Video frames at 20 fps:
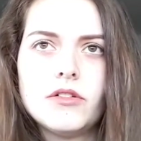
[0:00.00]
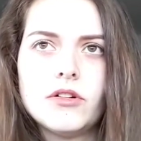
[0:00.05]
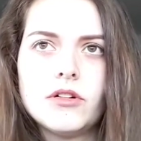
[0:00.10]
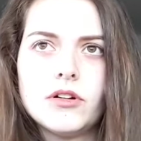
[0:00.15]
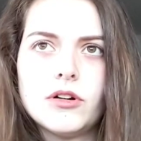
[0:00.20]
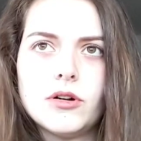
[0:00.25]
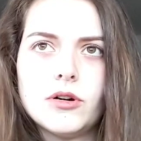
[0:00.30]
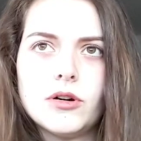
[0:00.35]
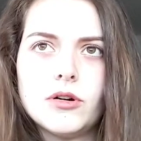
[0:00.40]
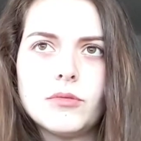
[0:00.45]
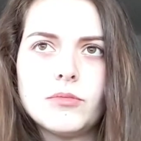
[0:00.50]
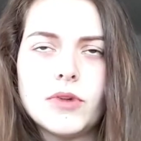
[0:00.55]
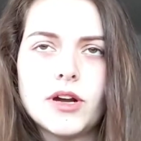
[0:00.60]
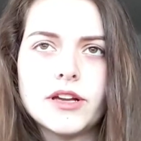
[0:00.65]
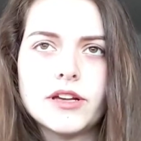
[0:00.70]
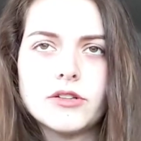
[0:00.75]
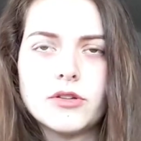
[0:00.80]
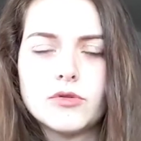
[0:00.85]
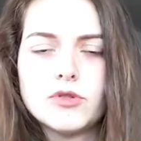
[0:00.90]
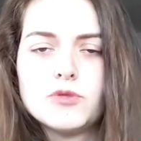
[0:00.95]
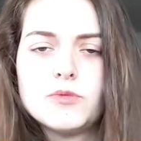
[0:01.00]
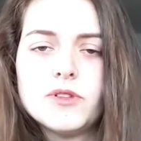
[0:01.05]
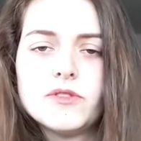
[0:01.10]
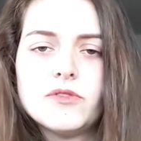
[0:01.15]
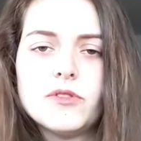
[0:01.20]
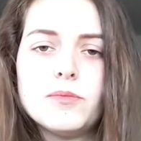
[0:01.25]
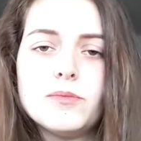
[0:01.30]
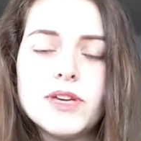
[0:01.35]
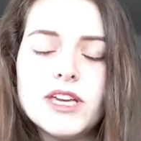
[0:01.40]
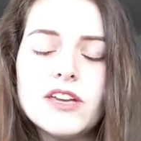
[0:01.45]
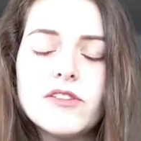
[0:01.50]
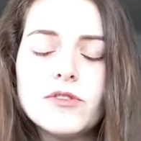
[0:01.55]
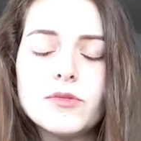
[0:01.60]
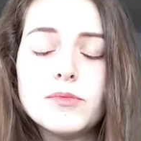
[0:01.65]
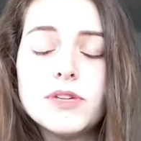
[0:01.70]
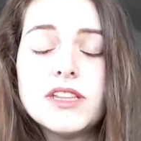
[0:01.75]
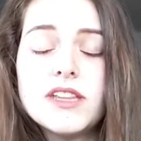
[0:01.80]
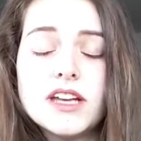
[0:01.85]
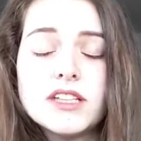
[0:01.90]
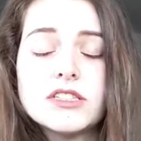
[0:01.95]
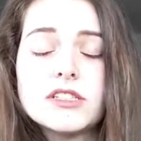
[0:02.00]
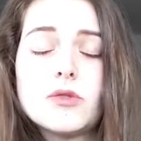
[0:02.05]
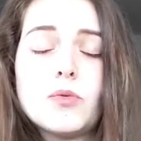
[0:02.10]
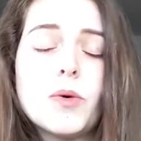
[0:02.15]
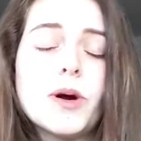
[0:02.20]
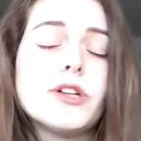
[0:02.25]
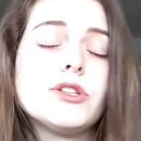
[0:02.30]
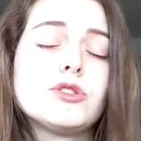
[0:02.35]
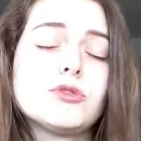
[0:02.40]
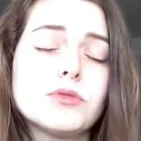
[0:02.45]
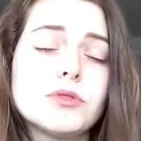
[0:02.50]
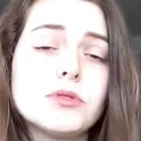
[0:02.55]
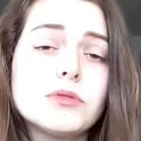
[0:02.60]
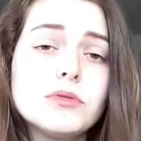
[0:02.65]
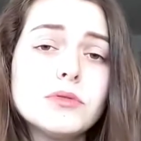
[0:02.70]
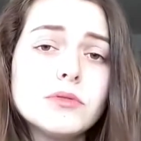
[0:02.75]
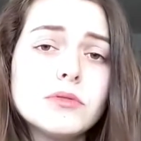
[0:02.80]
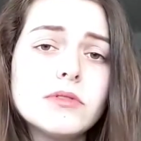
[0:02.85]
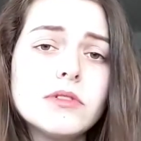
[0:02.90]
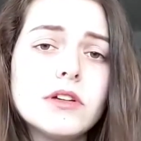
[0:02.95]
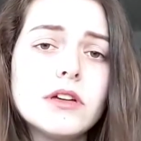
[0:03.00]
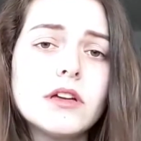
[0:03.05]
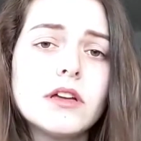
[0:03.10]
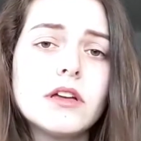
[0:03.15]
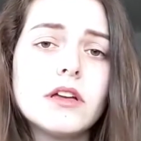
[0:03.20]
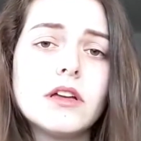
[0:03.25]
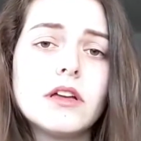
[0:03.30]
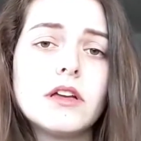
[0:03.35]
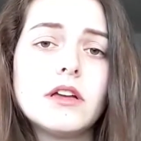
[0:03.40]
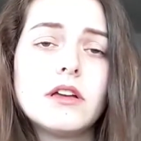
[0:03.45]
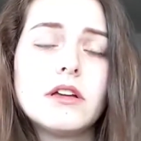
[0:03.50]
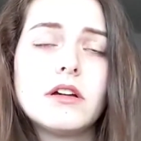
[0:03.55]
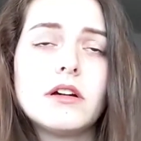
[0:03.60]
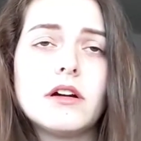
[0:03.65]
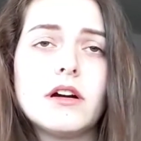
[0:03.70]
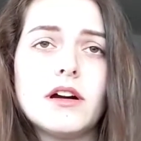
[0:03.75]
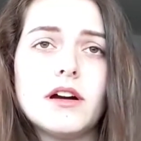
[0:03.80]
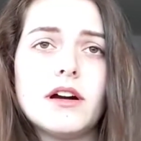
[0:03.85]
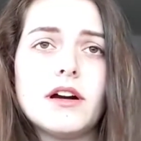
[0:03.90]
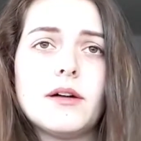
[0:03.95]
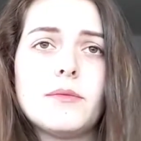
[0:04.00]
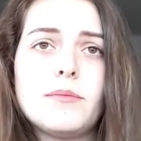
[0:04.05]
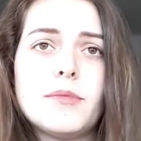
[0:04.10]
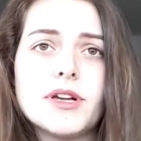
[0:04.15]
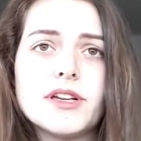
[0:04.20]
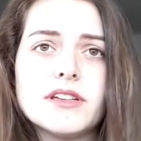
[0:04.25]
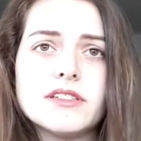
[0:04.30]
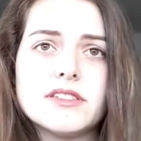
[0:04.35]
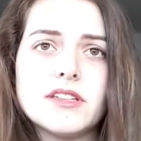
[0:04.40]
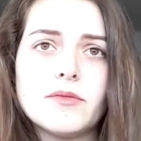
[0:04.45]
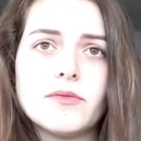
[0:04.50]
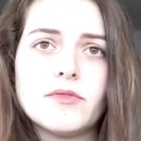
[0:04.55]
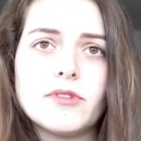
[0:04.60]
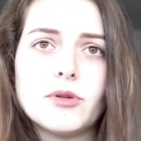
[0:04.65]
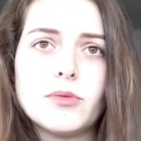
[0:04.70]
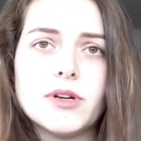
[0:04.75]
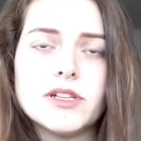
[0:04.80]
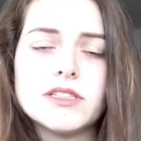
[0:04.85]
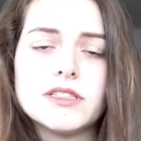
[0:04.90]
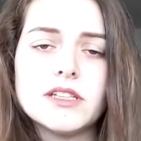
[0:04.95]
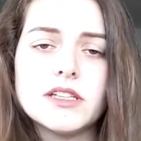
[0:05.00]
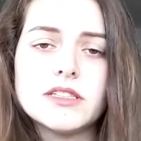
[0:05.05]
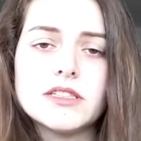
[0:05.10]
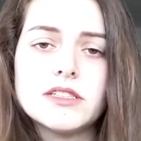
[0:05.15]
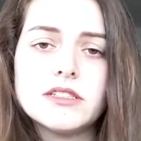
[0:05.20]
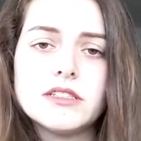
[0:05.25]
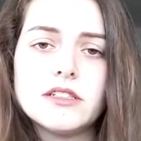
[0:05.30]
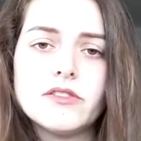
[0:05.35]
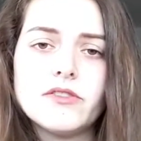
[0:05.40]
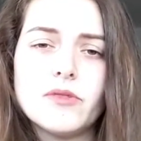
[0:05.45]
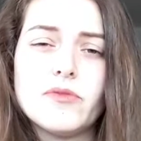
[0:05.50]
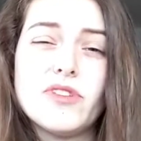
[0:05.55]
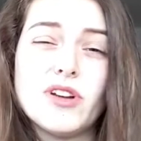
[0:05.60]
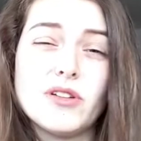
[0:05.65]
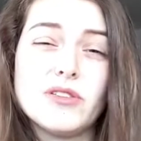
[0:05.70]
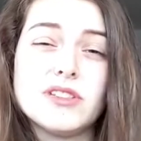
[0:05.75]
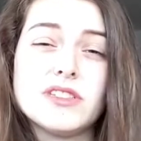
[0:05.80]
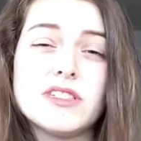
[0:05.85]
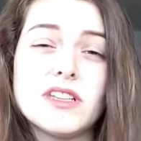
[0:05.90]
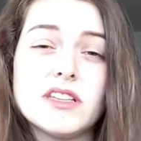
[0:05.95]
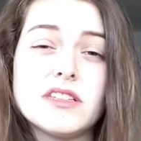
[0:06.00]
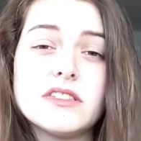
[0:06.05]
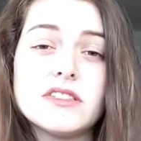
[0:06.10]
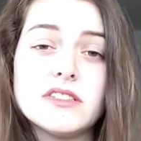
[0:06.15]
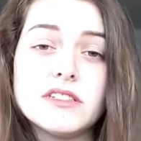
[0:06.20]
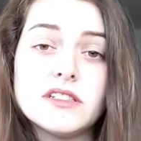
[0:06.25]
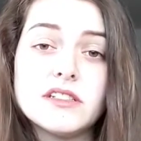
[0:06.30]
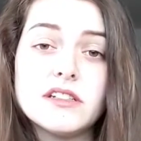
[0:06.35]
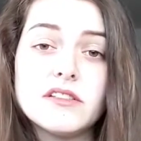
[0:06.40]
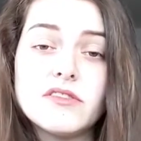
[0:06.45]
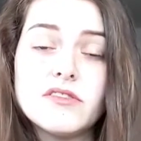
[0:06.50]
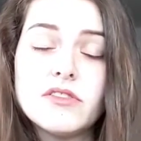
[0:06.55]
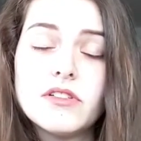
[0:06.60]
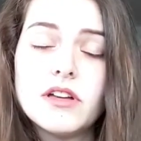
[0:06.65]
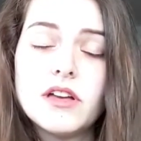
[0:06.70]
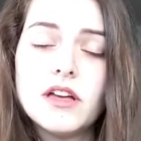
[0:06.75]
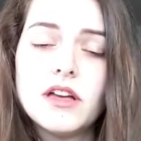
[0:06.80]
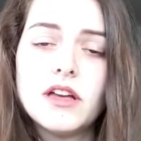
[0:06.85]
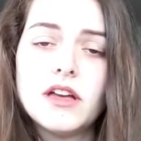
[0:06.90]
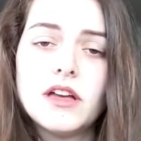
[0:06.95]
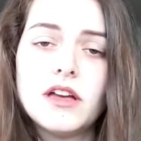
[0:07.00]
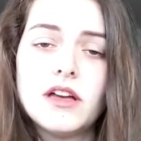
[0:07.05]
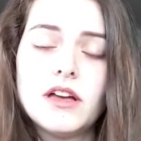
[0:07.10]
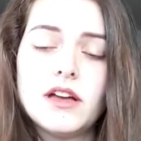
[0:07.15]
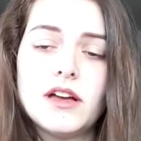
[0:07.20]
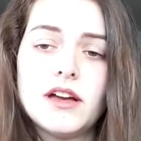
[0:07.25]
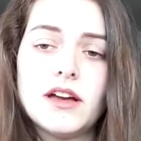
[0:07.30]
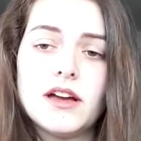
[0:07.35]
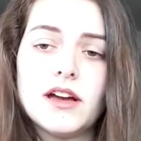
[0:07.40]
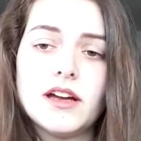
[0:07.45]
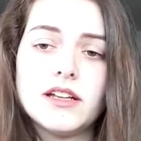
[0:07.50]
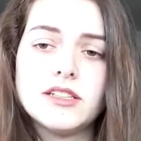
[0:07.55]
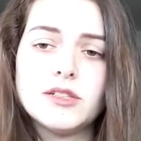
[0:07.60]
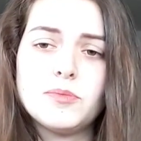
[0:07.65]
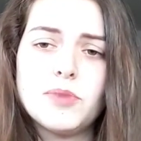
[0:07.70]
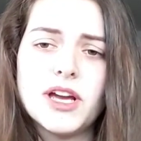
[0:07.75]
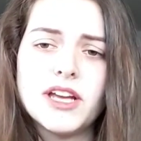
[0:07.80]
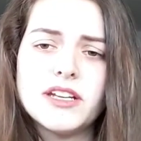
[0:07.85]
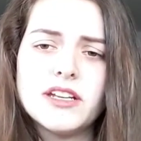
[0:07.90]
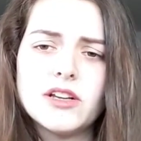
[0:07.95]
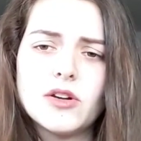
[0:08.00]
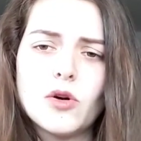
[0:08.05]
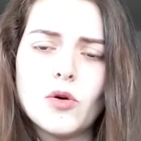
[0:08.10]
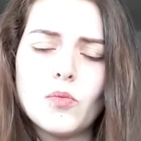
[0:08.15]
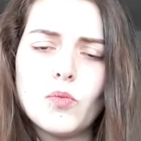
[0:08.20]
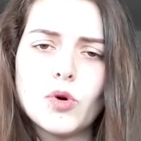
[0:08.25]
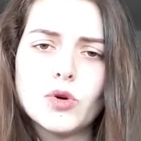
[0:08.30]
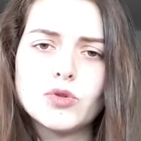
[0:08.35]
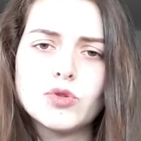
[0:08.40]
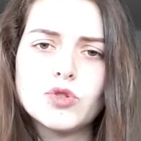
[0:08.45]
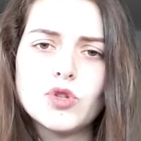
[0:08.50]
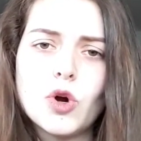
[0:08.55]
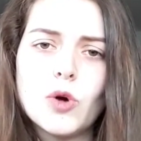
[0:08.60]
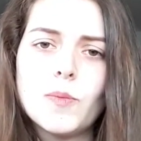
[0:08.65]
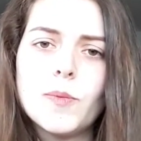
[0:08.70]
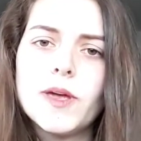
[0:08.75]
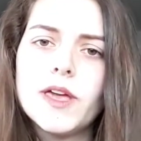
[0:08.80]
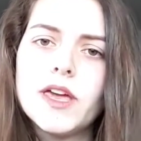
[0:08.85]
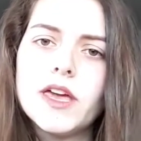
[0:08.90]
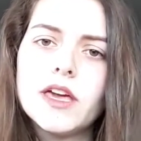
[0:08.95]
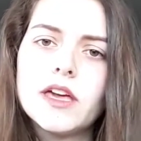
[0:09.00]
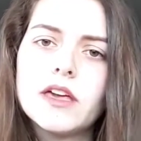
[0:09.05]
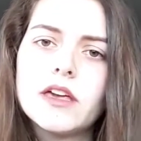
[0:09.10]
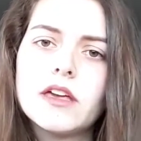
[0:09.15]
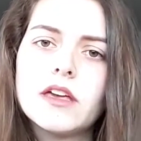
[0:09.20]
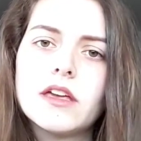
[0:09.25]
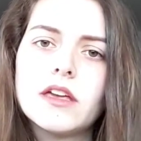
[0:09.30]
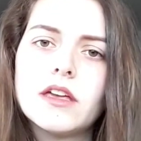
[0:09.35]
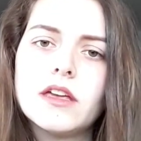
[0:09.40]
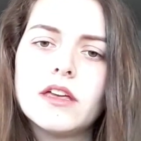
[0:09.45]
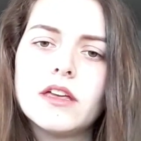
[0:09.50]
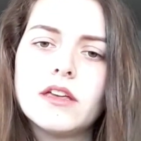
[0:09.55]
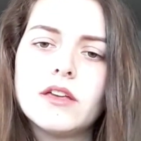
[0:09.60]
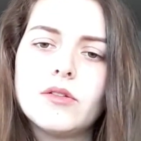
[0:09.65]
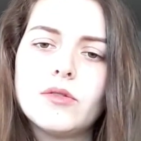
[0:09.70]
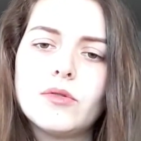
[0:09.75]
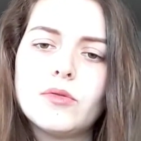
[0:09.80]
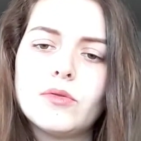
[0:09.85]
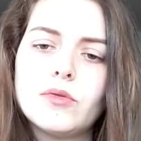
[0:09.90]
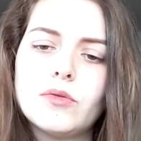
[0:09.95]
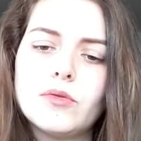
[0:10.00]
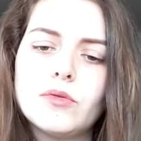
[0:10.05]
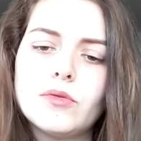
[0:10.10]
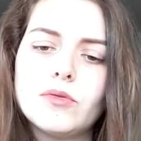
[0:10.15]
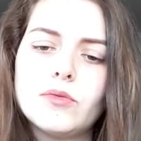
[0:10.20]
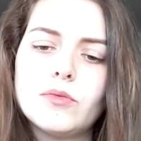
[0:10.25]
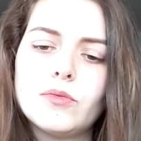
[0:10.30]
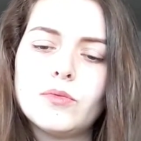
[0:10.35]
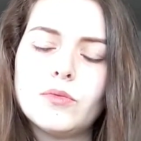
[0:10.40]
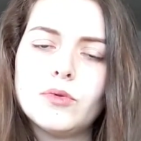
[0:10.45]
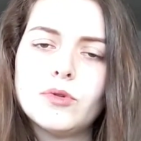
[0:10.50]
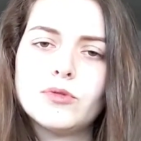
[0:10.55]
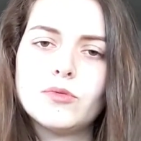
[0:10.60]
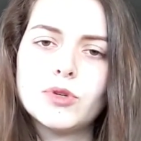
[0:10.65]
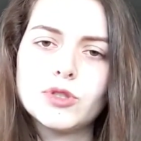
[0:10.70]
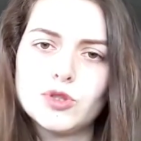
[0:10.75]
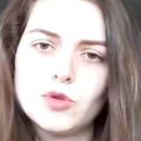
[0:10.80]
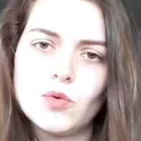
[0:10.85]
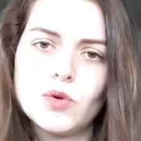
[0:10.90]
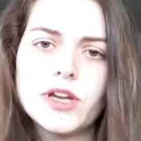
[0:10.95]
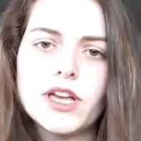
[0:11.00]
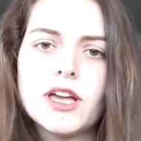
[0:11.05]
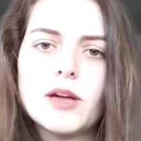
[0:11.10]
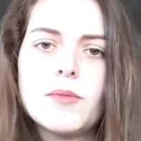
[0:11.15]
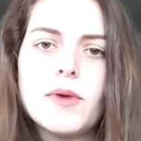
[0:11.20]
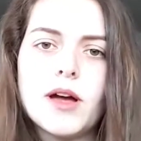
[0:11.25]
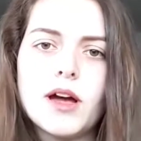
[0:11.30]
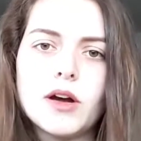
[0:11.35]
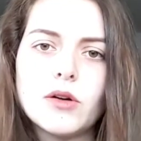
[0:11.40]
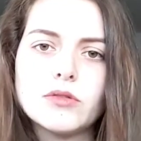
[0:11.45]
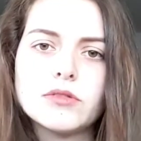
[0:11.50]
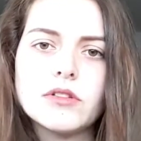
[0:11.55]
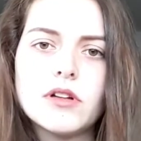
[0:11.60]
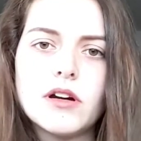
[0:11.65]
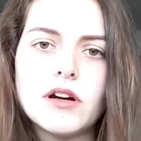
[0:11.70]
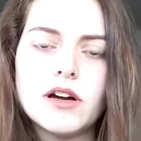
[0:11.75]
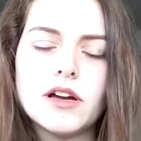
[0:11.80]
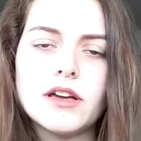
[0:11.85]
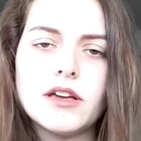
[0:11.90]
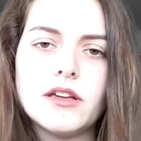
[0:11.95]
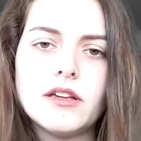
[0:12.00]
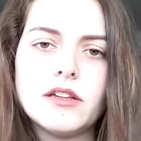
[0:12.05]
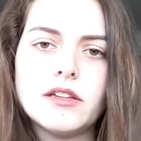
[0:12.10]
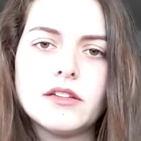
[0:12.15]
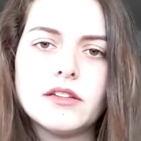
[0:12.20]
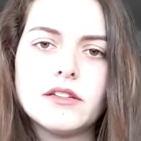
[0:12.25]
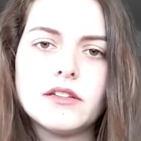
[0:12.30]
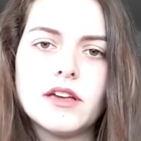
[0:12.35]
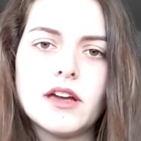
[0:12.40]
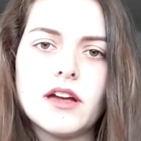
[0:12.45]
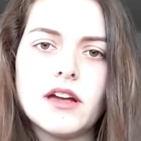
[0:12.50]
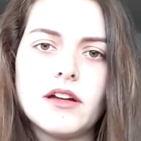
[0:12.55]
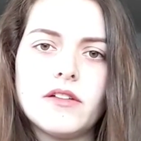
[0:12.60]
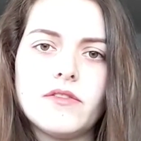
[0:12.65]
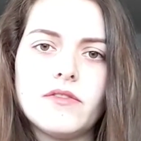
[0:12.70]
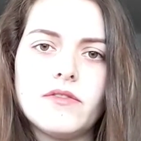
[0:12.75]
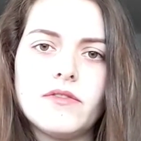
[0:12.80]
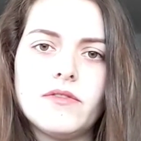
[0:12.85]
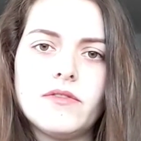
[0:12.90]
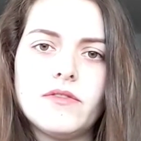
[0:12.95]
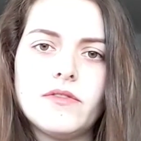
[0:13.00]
I can only speak for me. For me, that's quite true. Because I'm quite sensitive, I'm very sensitive, and depending on what topic we're talking about, I can